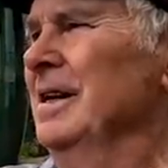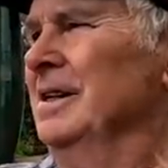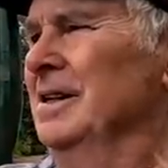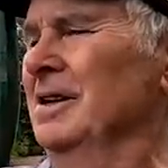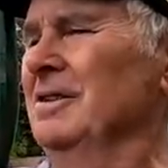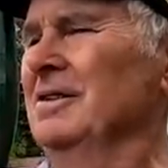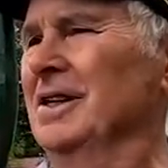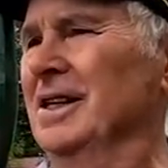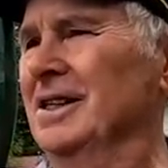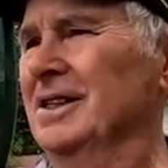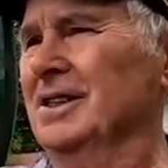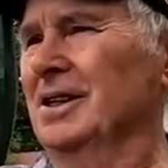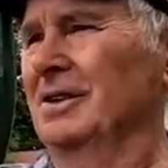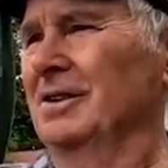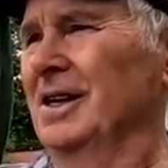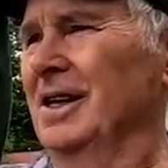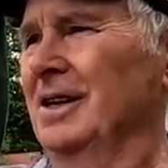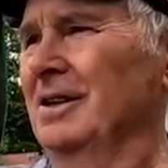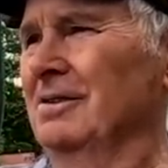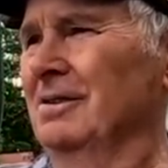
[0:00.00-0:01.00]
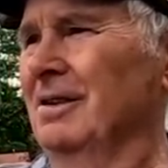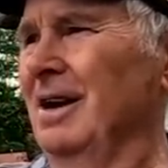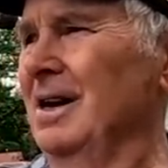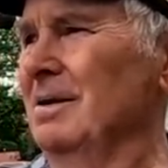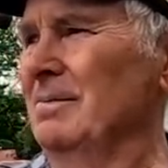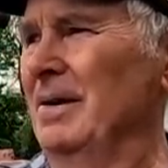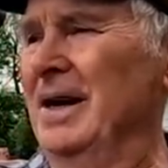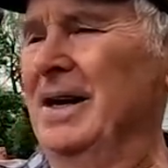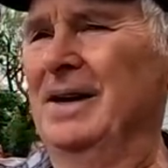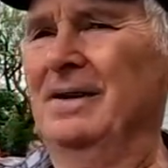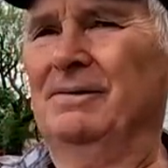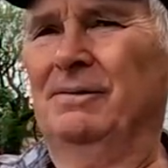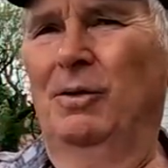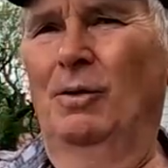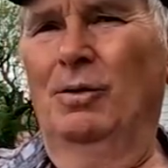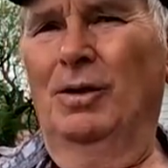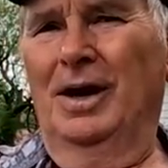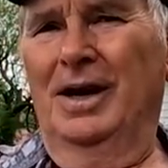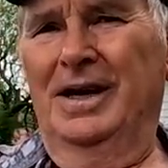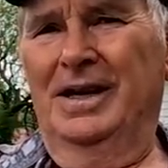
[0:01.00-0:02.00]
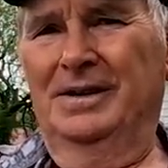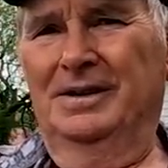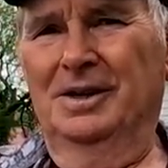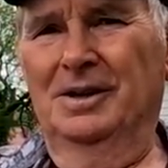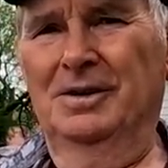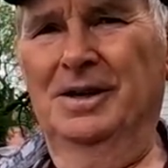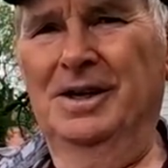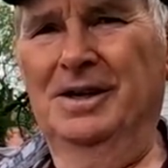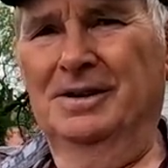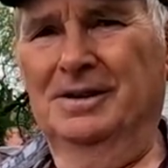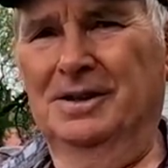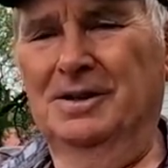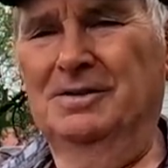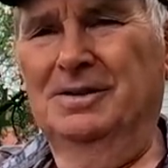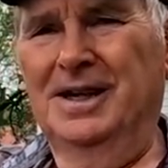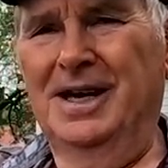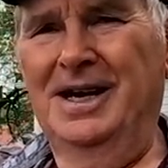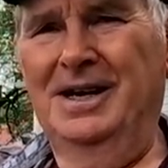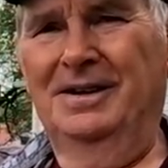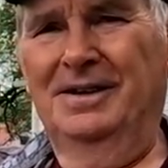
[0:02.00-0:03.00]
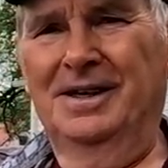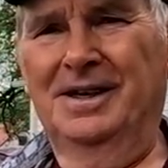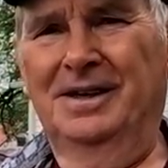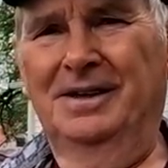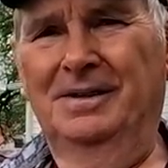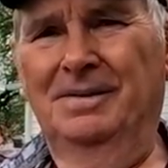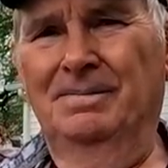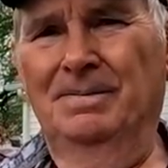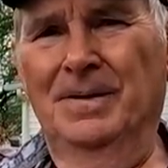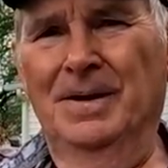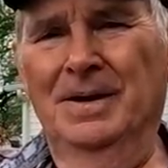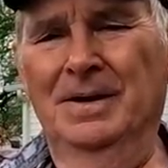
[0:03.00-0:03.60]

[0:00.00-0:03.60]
redo this though. They're going to try to make it 4-lane through town here.